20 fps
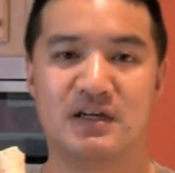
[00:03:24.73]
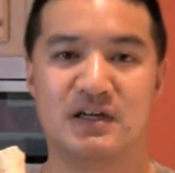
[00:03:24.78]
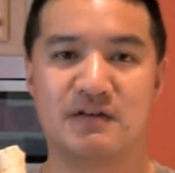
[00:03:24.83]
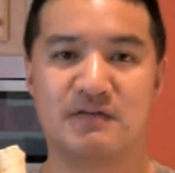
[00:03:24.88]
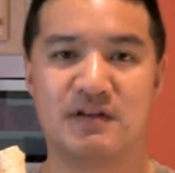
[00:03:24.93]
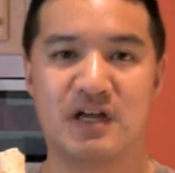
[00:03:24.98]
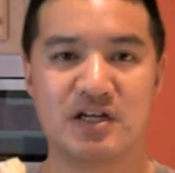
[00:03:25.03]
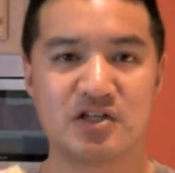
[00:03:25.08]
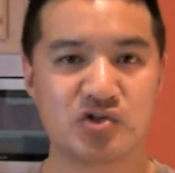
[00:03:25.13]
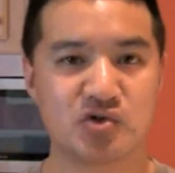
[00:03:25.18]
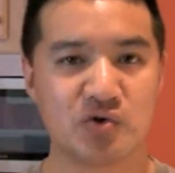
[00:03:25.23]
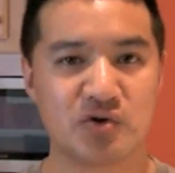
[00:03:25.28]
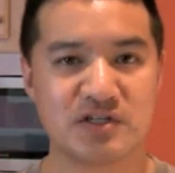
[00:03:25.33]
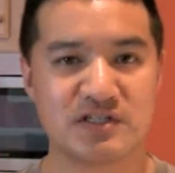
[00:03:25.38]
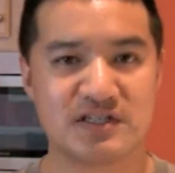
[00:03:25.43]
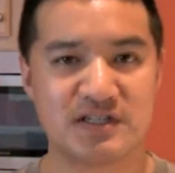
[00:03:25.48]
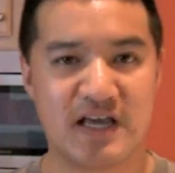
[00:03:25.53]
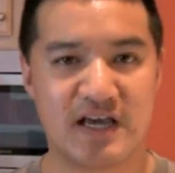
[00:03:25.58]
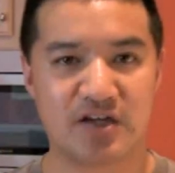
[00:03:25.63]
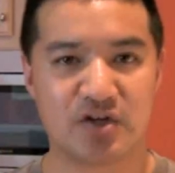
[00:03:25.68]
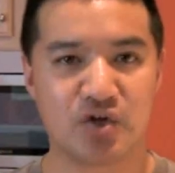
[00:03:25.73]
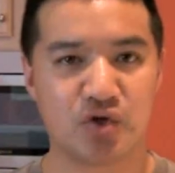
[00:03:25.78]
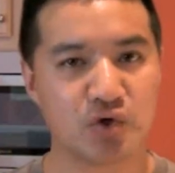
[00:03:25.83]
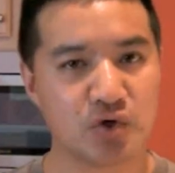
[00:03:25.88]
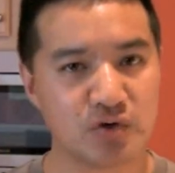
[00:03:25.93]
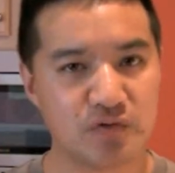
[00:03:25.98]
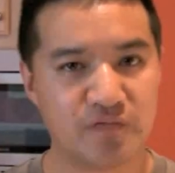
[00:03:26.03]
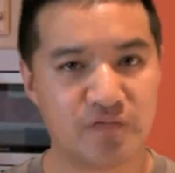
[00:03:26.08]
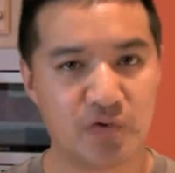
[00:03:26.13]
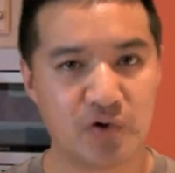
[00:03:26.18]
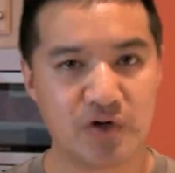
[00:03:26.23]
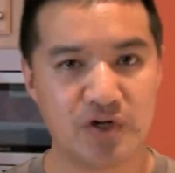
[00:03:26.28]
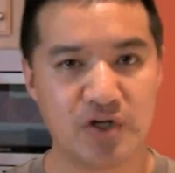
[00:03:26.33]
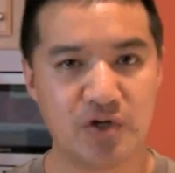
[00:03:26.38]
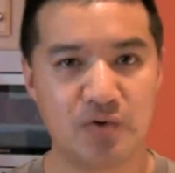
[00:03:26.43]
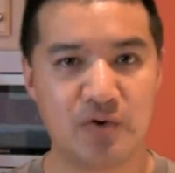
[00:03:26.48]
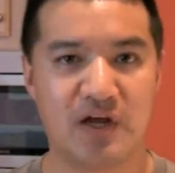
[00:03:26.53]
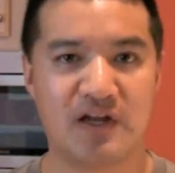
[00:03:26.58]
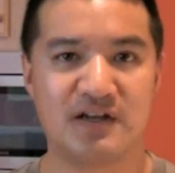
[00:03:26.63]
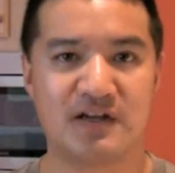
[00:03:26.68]
Not sure it's that good for
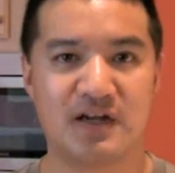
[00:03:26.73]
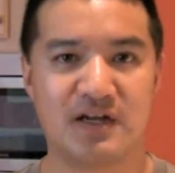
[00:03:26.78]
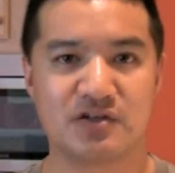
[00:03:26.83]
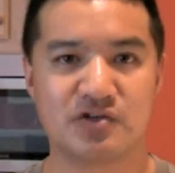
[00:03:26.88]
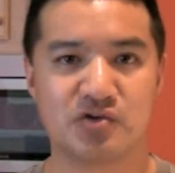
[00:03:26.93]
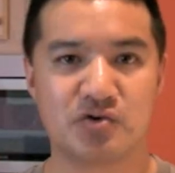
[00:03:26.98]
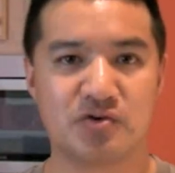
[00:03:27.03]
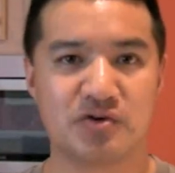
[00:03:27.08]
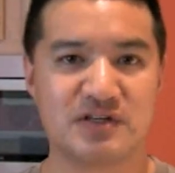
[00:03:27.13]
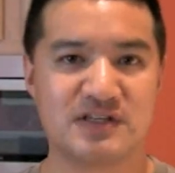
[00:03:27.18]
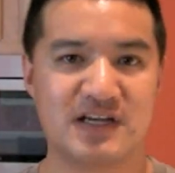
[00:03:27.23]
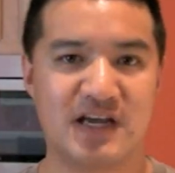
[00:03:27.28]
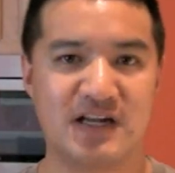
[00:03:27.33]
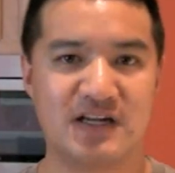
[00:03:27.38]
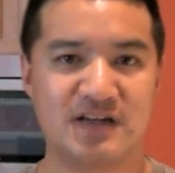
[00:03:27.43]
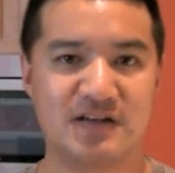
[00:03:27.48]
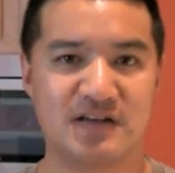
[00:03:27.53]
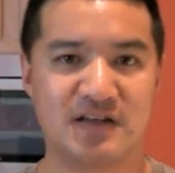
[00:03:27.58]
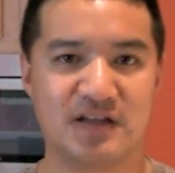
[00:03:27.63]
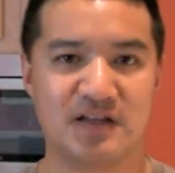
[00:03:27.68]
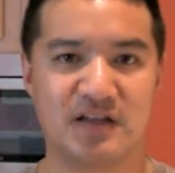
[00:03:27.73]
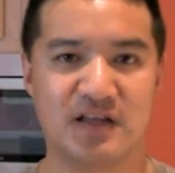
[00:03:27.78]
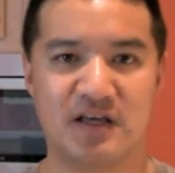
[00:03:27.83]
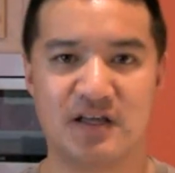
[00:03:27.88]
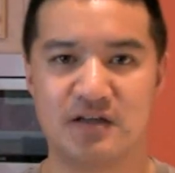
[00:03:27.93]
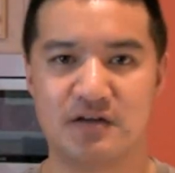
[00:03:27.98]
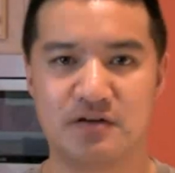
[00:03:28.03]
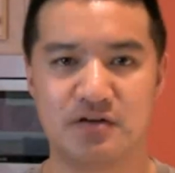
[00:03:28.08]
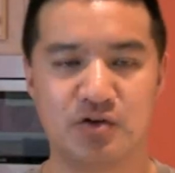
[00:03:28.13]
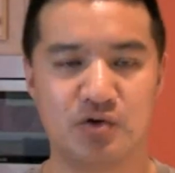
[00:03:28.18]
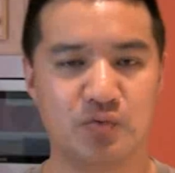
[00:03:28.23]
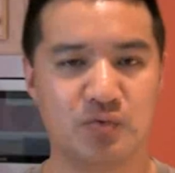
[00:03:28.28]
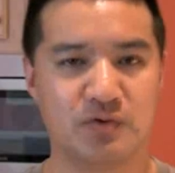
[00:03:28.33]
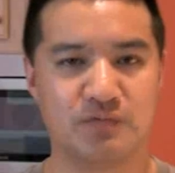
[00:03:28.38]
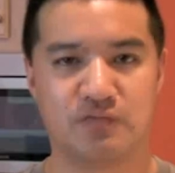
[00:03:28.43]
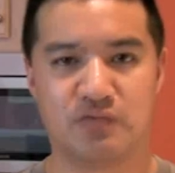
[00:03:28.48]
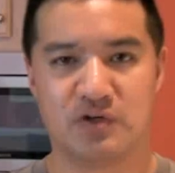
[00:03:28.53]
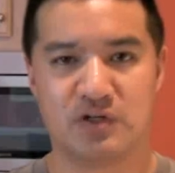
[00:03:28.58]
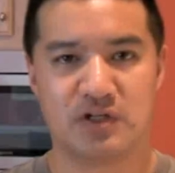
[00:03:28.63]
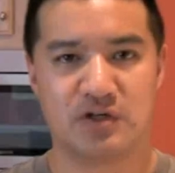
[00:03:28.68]
you and not sure it's anything that you
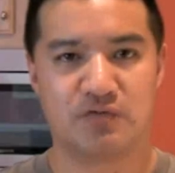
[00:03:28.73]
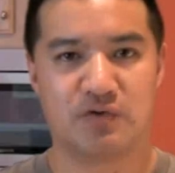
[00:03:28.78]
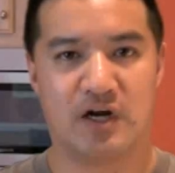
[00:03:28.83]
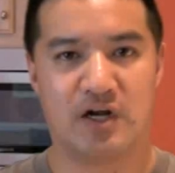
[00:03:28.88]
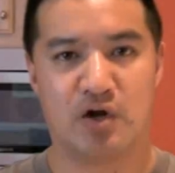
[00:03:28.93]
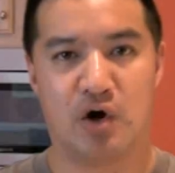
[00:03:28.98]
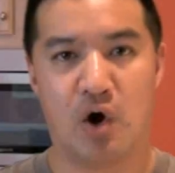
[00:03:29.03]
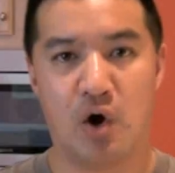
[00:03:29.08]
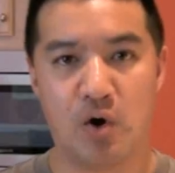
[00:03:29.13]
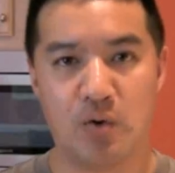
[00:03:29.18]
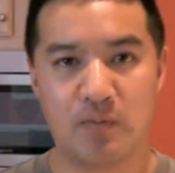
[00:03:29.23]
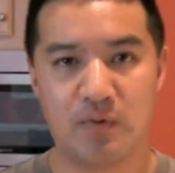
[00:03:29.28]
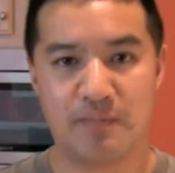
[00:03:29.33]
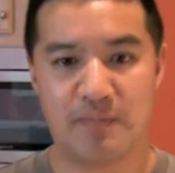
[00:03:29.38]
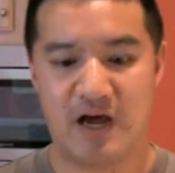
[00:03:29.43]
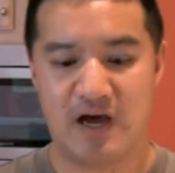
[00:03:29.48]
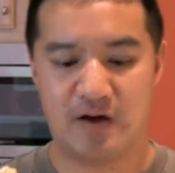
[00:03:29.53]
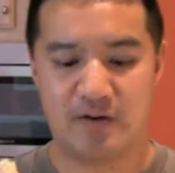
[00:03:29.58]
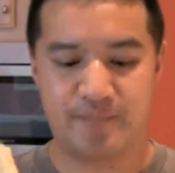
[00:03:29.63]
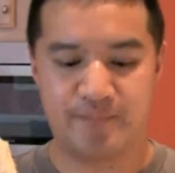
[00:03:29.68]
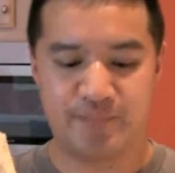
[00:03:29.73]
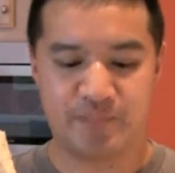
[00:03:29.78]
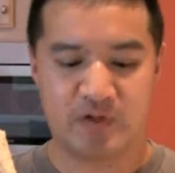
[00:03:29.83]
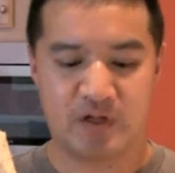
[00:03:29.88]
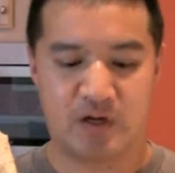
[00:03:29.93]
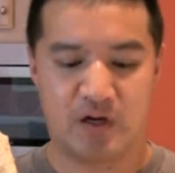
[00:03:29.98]
would really write home about.